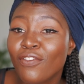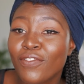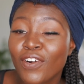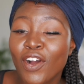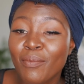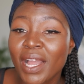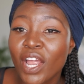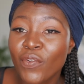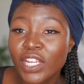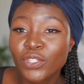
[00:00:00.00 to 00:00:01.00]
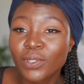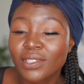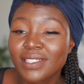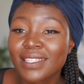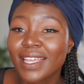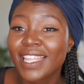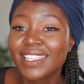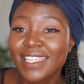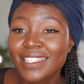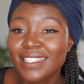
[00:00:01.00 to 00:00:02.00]
from Rituals.
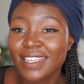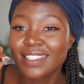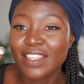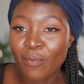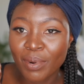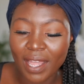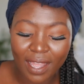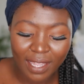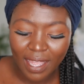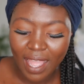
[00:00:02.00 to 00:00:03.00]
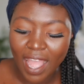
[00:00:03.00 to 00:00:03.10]
This is the plug.